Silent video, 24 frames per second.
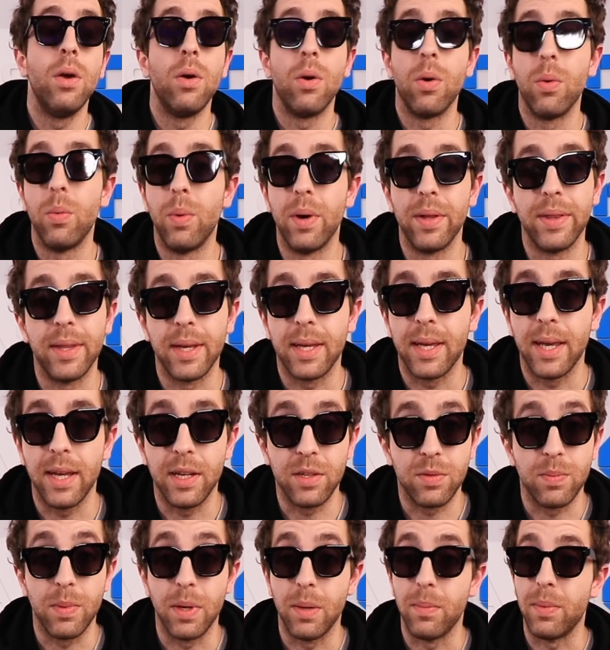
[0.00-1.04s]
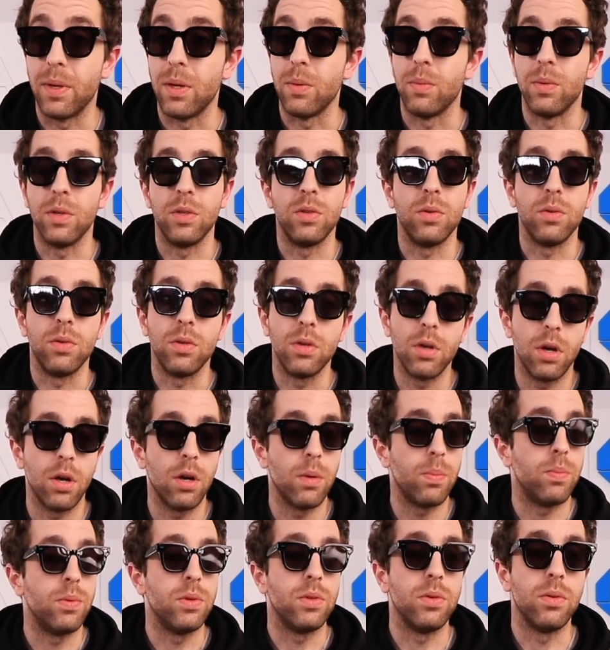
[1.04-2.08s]
or what the case may be. We do
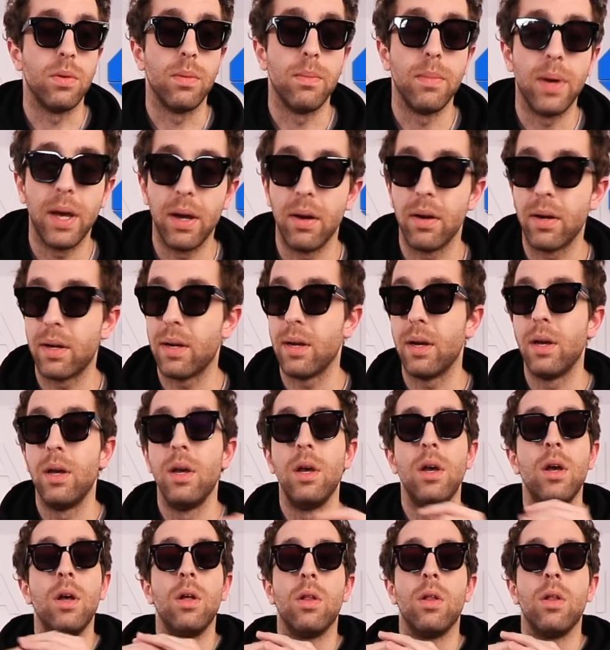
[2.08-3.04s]
Europe, we do America.